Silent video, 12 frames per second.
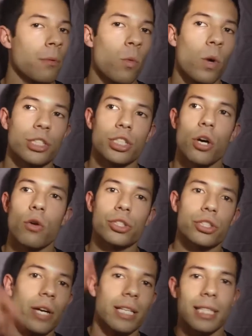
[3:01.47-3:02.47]
want to go
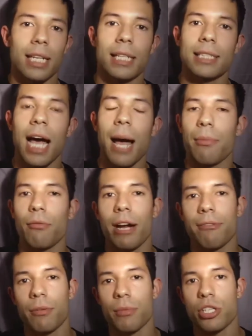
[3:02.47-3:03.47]
straight to the top right
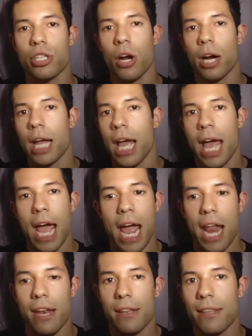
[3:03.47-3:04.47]
from the start,
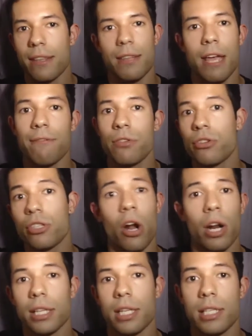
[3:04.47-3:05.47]
and if you start
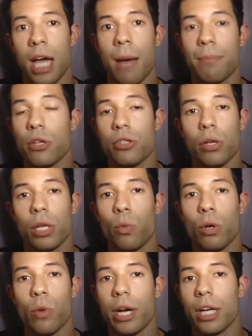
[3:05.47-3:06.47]
at the top, there's only
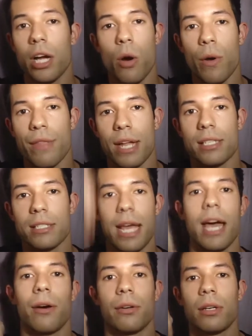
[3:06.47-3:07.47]
one way to go, and that's
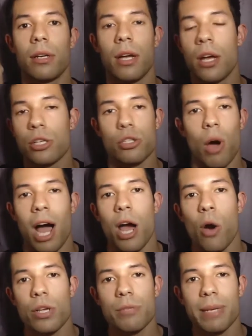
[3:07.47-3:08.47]
down. So I
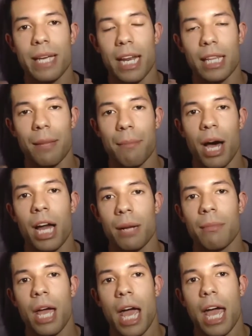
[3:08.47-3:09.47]
always begin at the
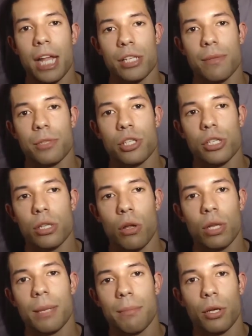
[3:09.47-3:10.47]
bottom and
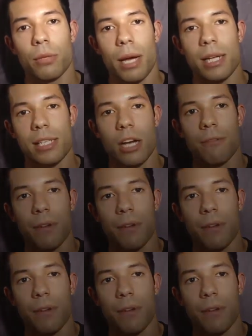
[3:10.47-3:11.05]
slowly build myself